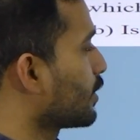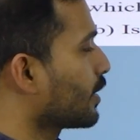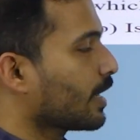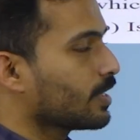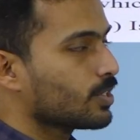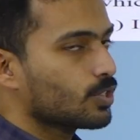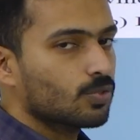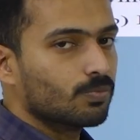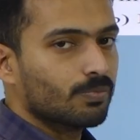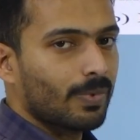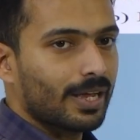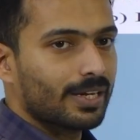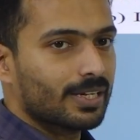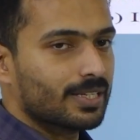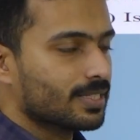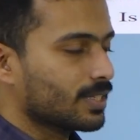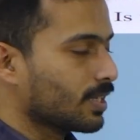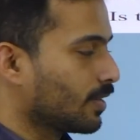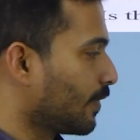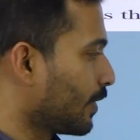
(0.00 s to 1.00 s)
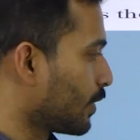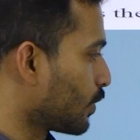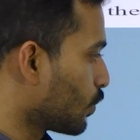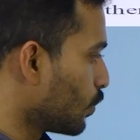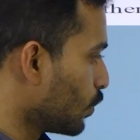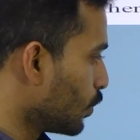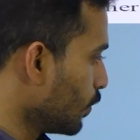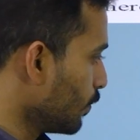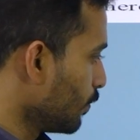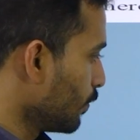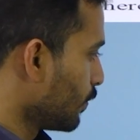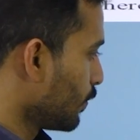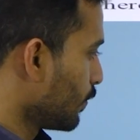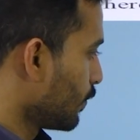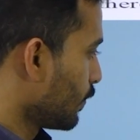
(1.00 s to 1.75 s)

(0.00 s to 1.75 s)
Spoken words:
raised to minus 7 Coulomb,